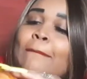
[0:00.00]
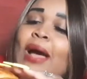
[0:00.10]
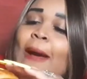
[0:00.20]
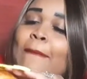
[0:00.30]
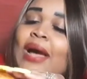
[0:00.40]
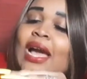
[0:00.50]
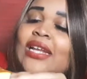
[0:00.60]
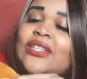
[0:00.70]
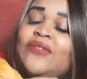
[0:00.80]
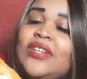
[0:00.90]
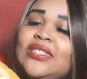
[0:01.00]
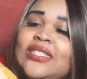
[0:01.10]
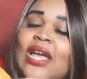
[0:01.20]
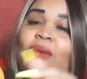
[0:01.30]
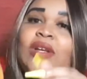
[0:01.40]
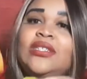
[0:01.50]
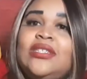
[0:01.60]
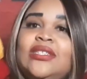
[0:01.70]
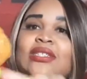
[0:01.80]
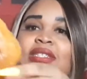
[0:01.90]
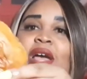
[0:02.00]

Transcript: Popeye's fish sandwich. This is